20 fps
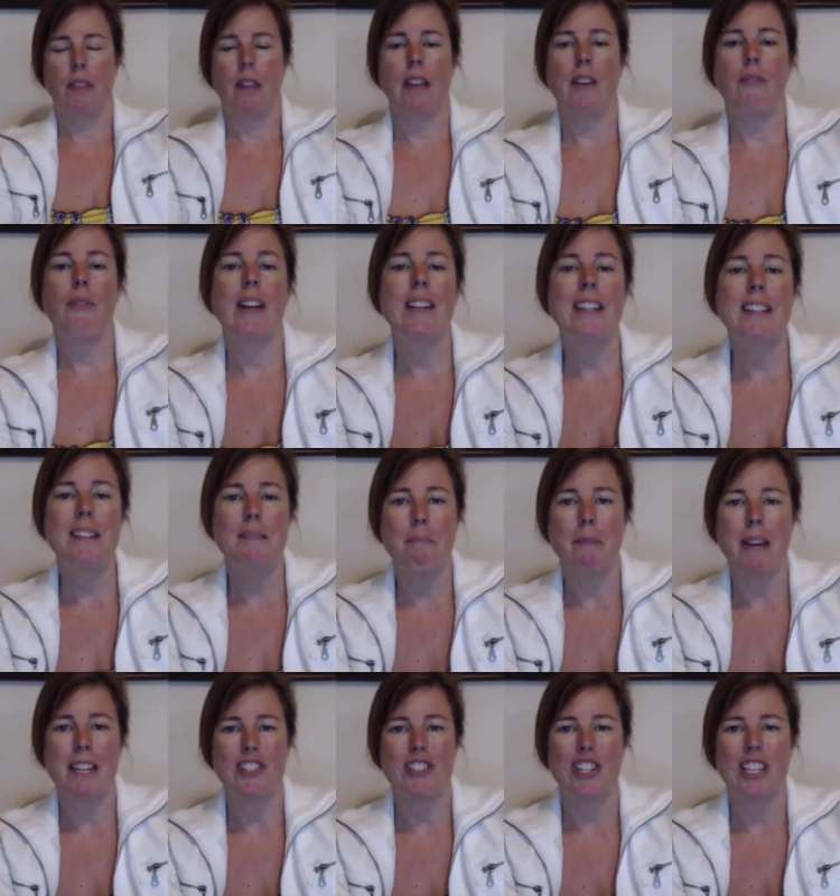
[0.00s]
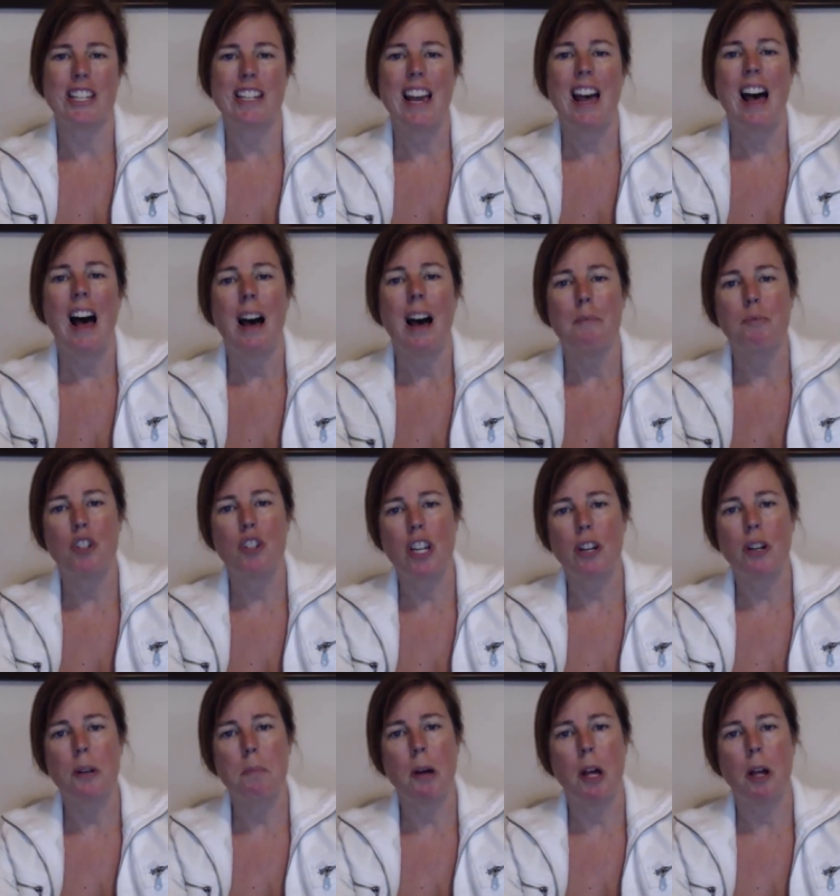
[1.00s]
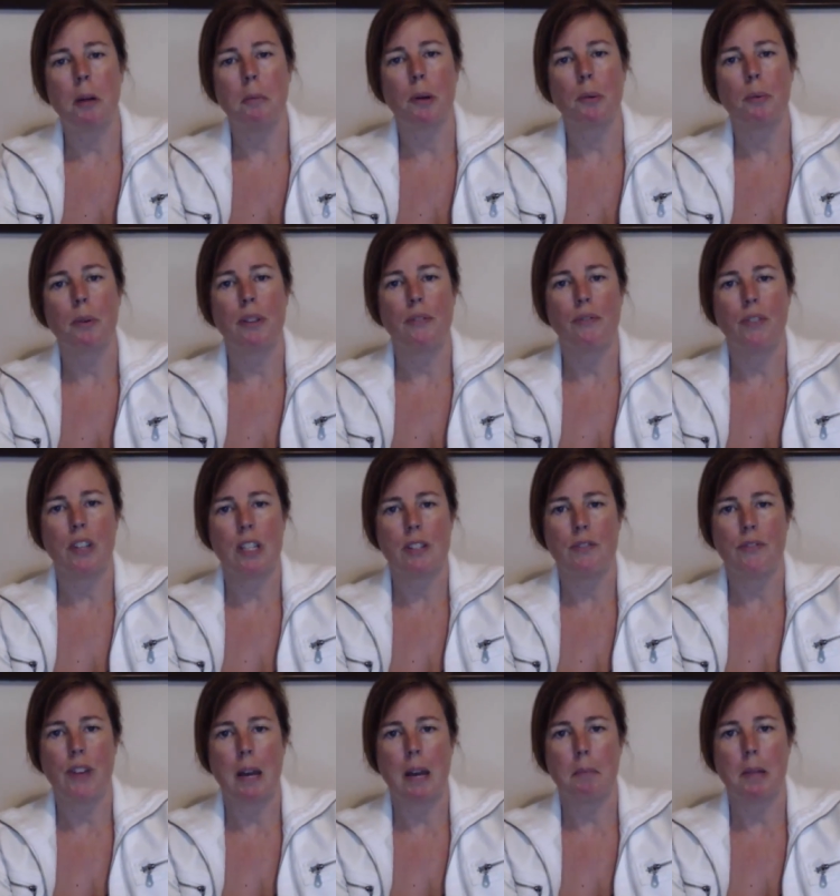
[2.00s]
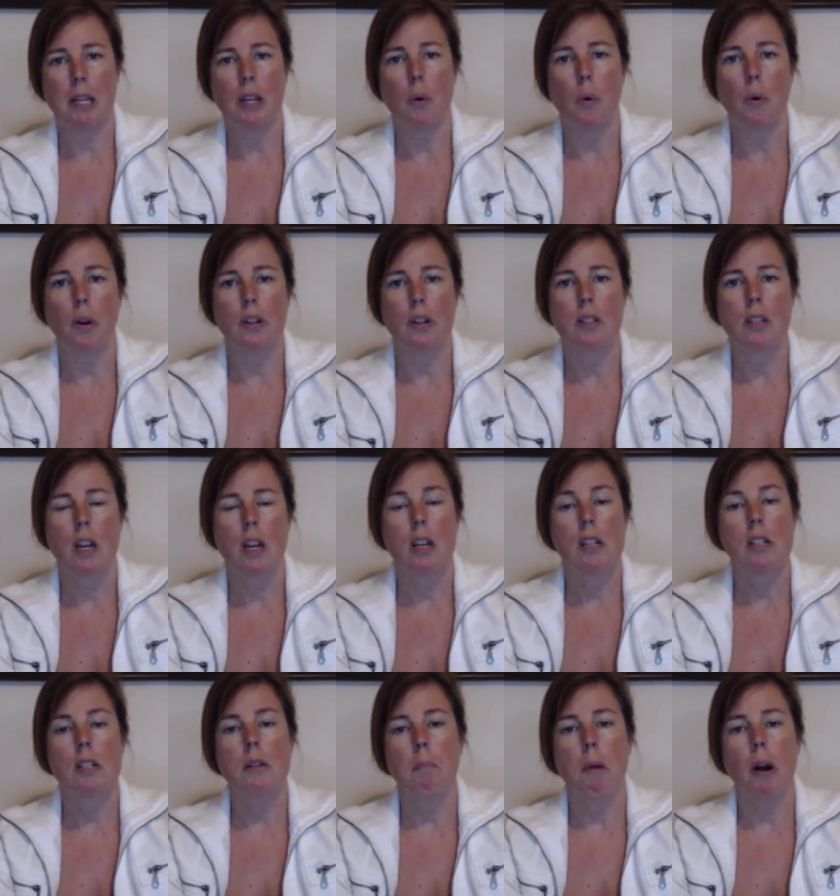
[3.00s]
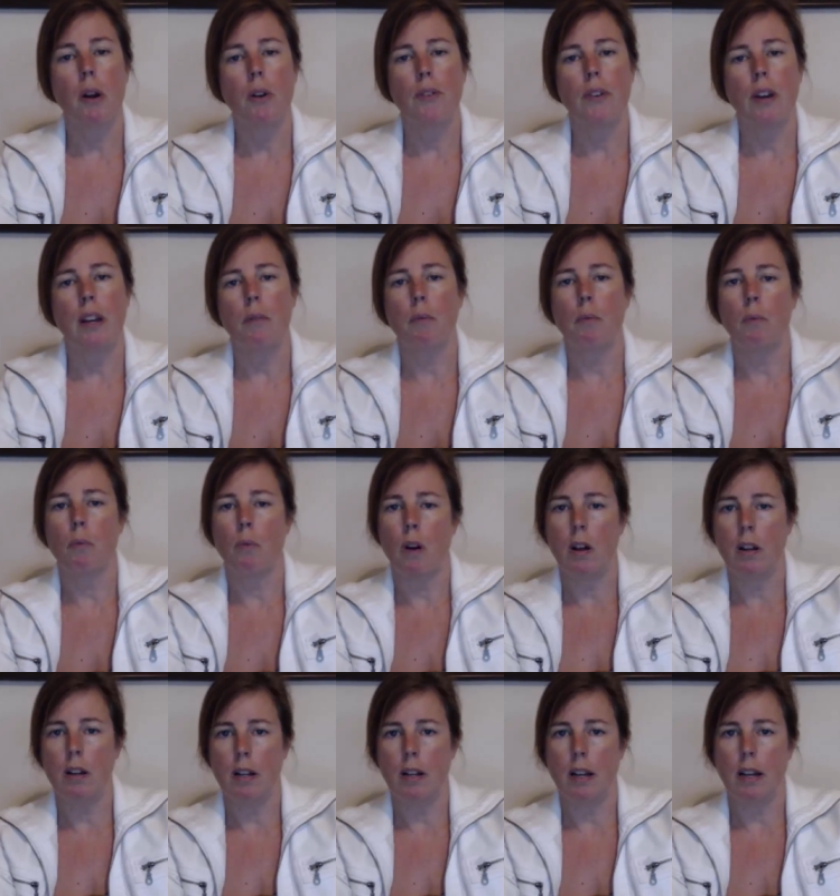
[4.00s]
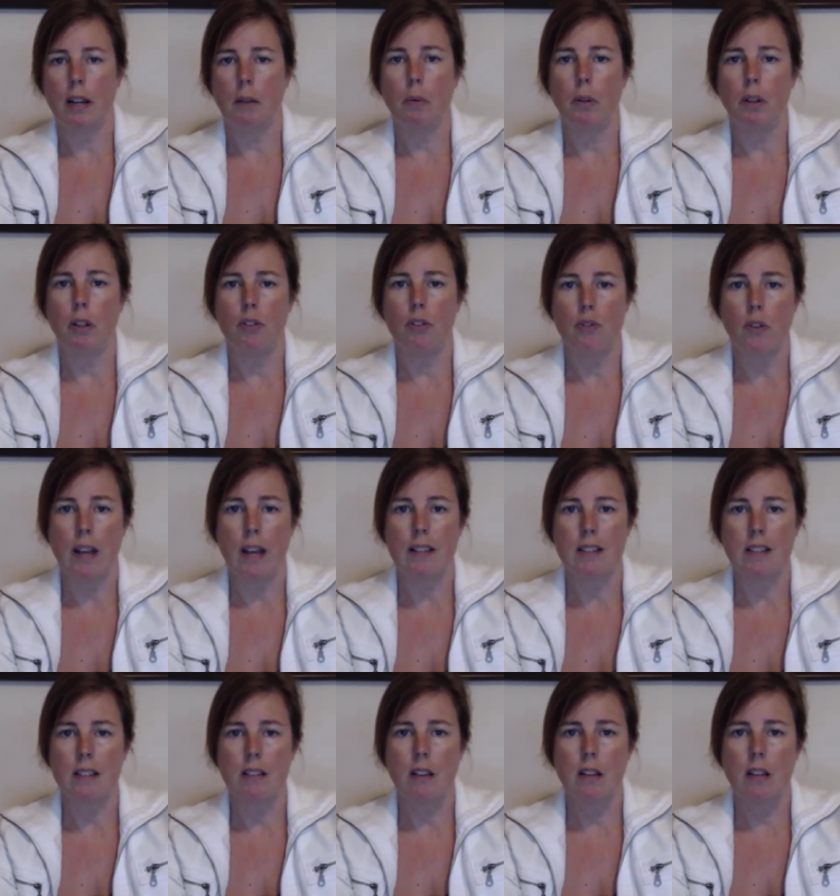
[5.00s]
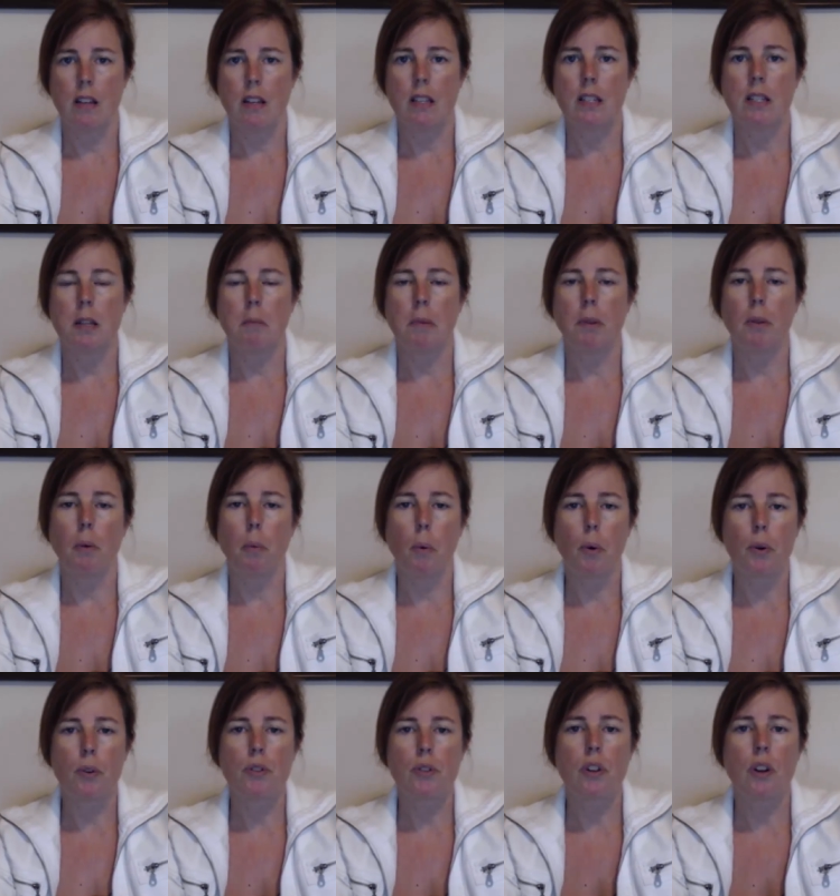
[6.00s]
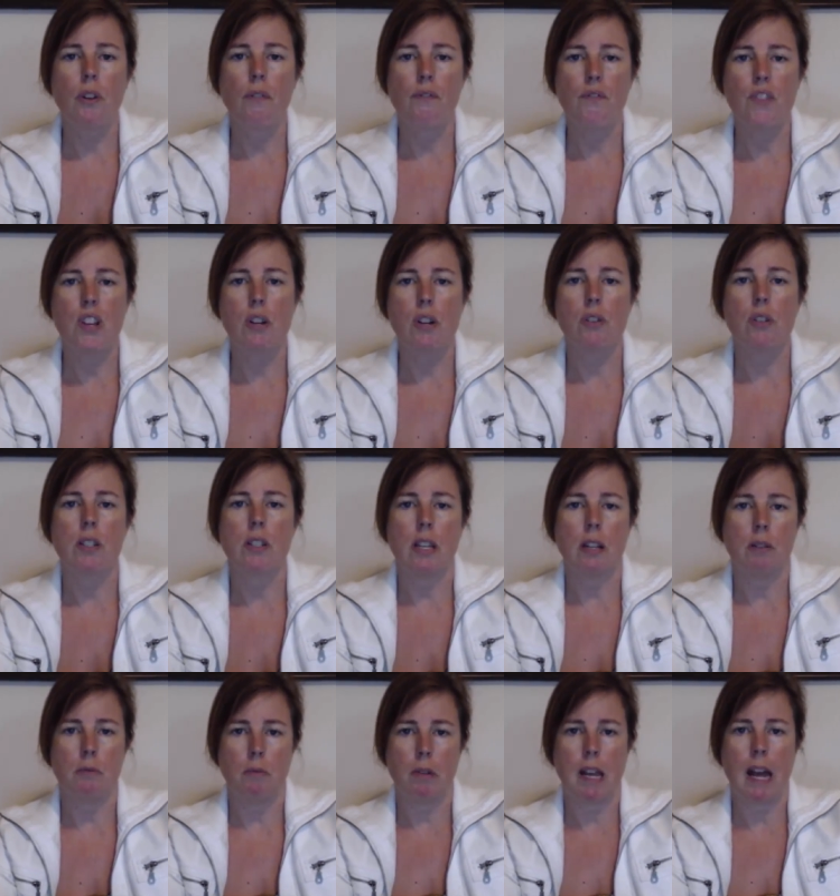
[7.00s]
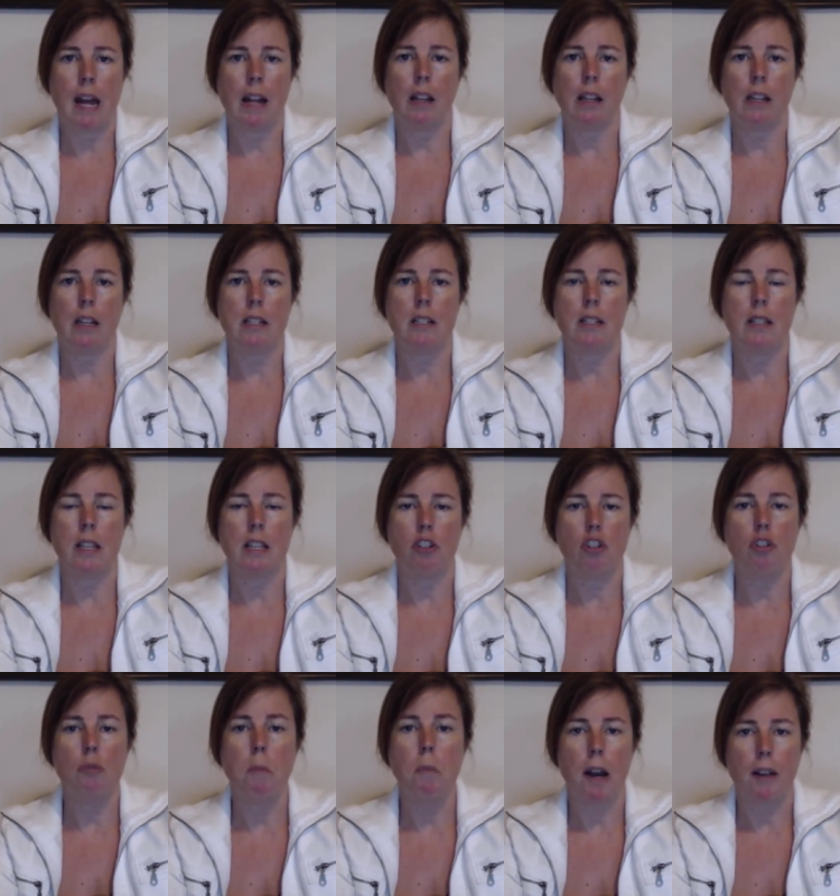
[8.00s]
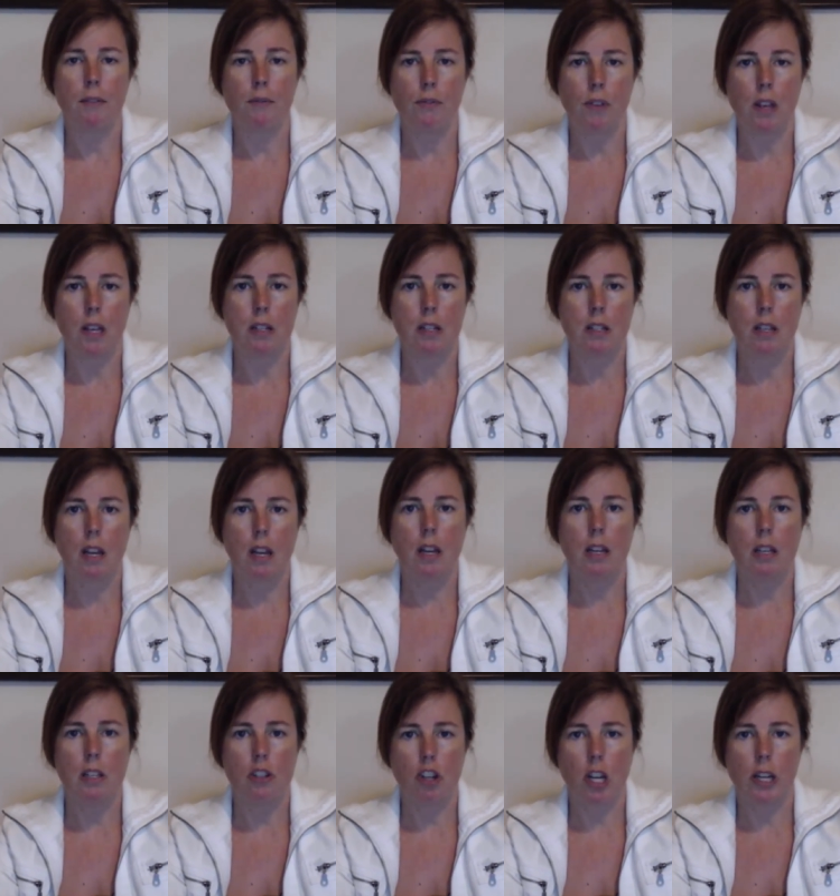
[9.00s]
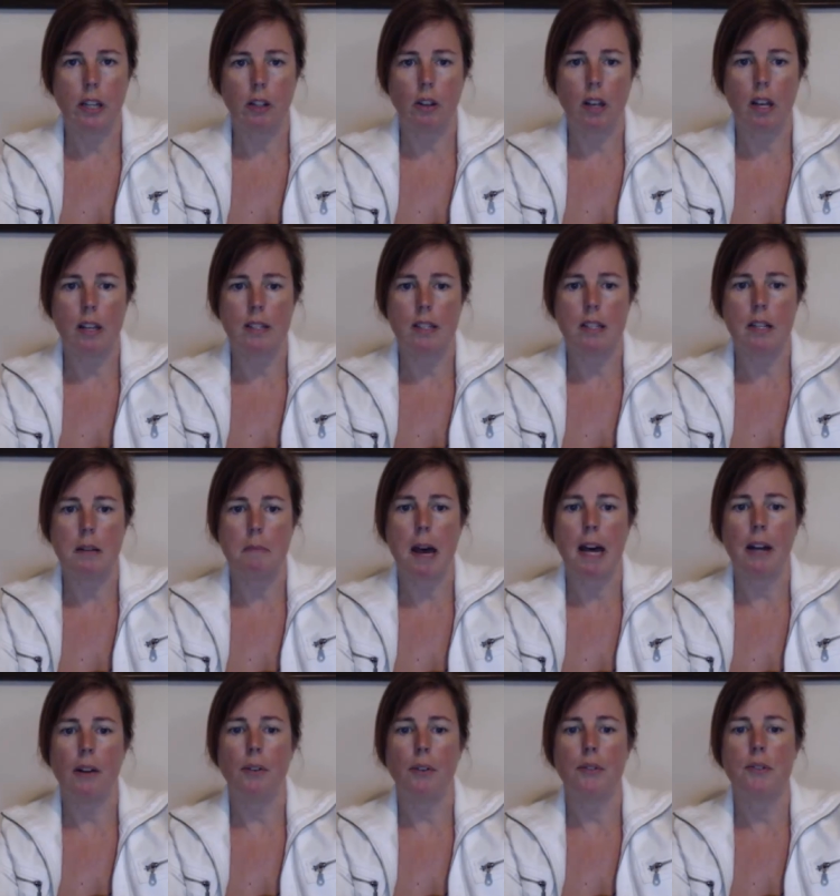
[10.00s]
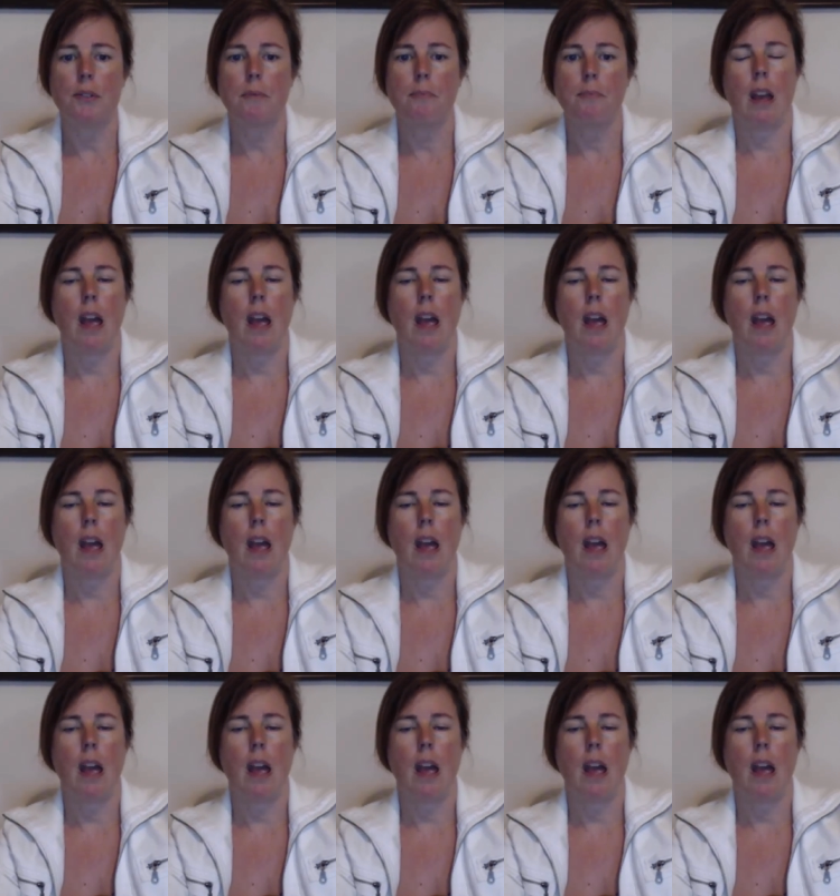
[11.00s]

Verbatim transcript: If I didn't mention, I'm Sherry Palmer with Fixed Family Courts. Tomorrow night, Ron and I will address some of the worst fears and realities that you might face in child custody battles,